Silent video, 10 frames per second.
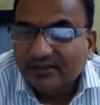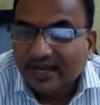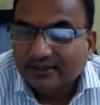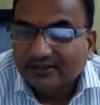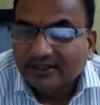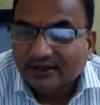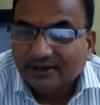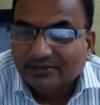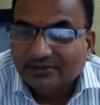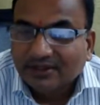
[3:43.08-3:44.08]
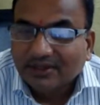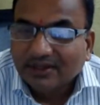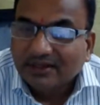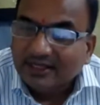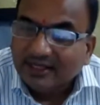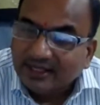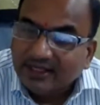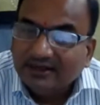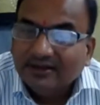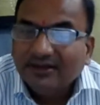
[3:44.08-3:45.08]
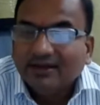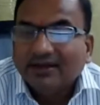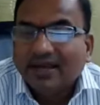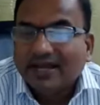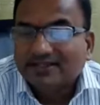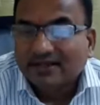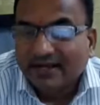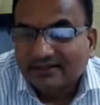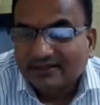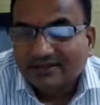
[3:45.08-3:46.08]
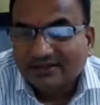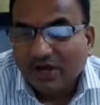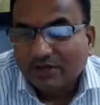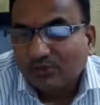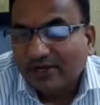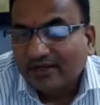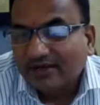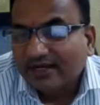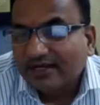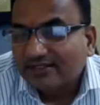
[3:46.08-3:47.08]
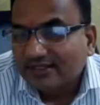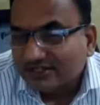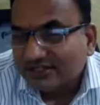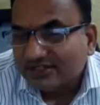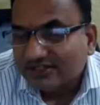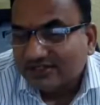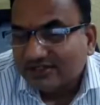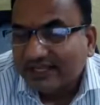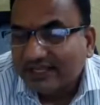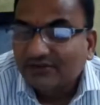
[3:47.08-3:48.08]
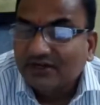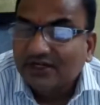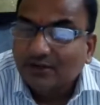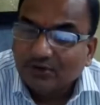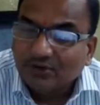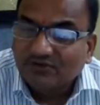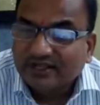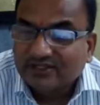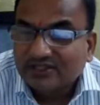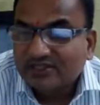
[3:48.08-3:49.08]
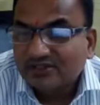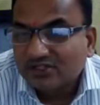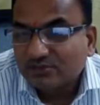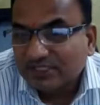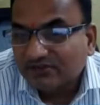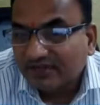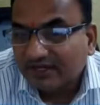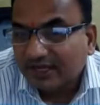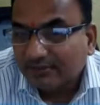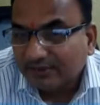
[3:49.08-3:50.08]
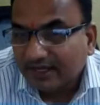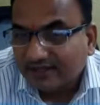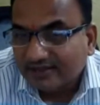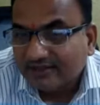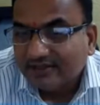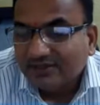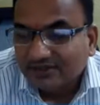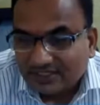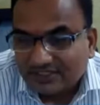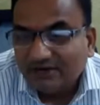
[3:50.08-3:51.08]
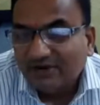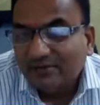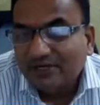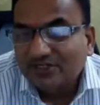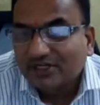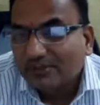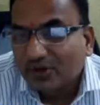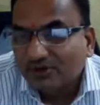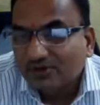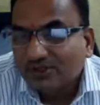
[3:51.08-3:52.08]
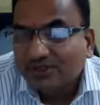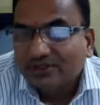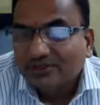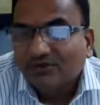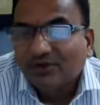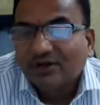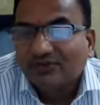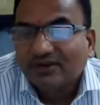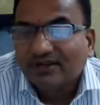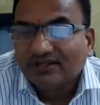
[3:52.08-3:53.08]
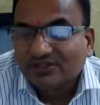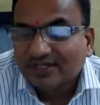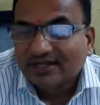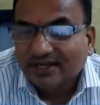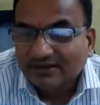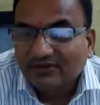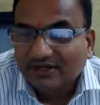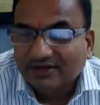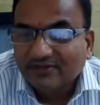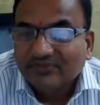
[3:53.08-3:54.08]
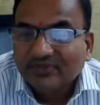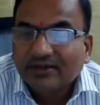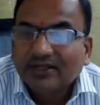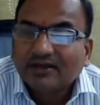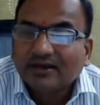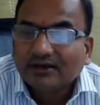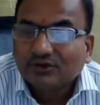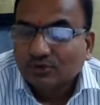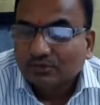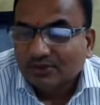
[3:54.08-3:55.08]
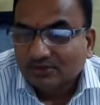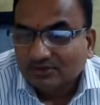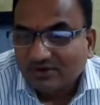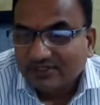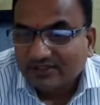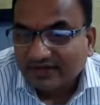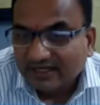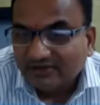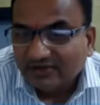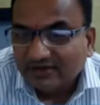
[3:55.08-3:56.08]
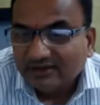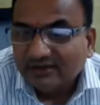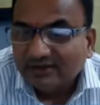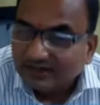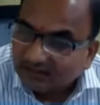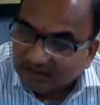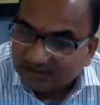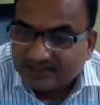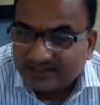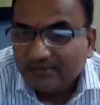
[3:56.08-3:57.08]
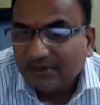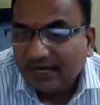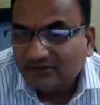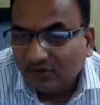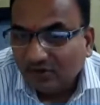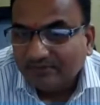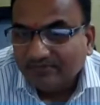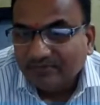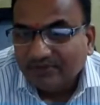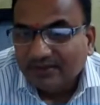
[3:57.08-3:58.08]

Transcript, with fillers: And uh, he has led corporate training sessions, delivered number of lectures on specific IPRs. Just now I mentioned about the wonderful lecture he delivered in October 2021 in, on the same platform